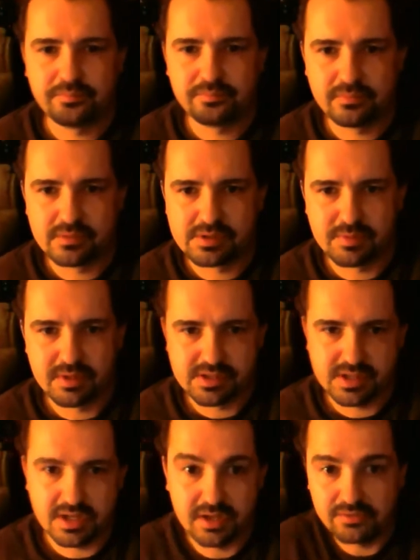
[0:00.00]
it's because
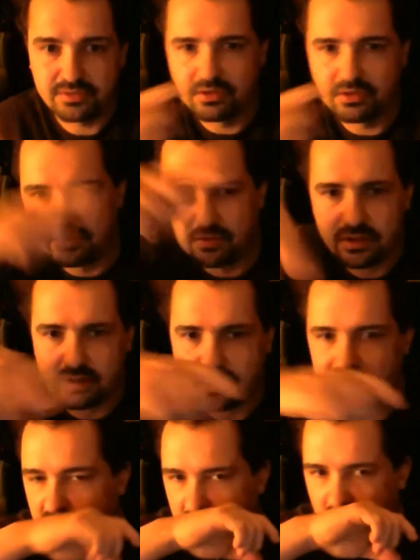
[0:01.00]
I have to go
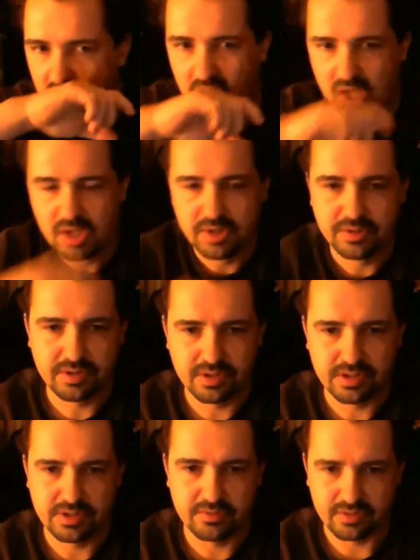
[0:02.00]
to the
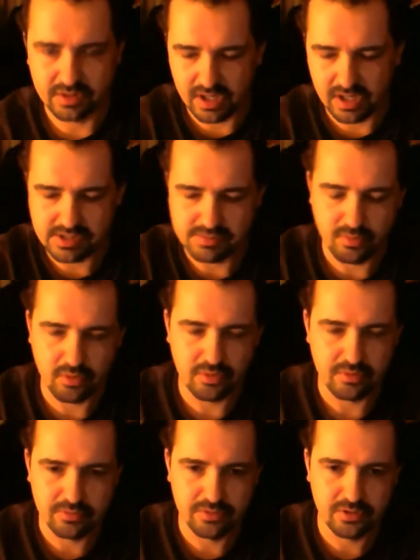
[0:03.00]
different kegs and pour
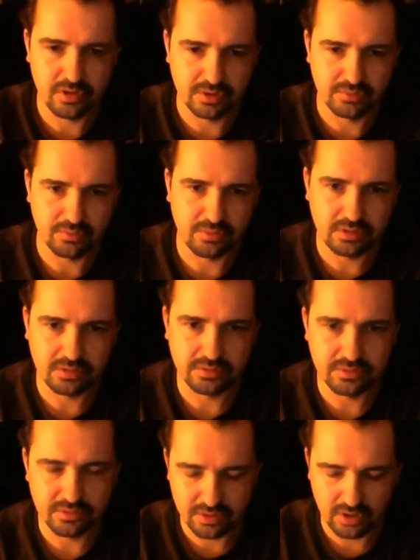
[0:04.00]
them. They're not
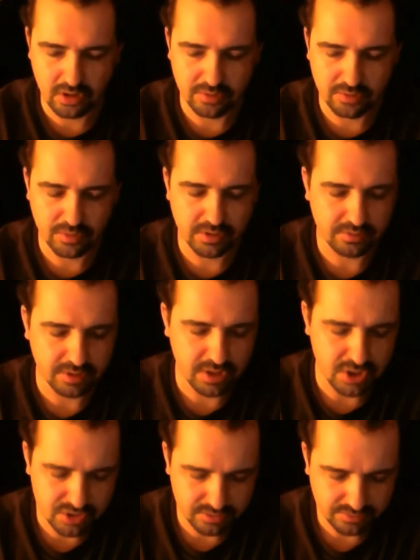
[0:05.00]
all in one
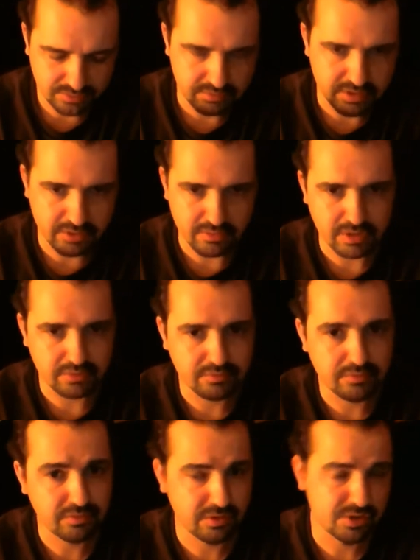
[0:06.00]
location. 3 are in a
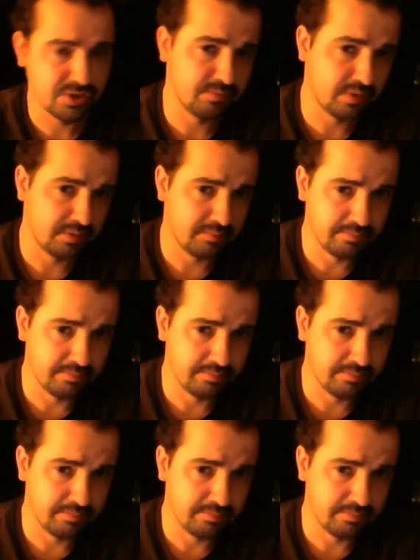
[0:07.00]
fridge in my